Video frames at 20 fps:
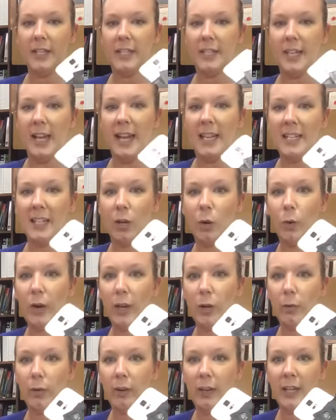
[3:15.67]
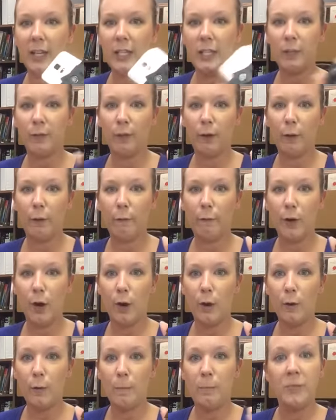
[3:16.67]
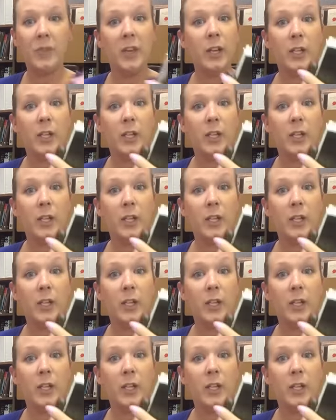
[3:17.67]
is it has a quick release for your phone,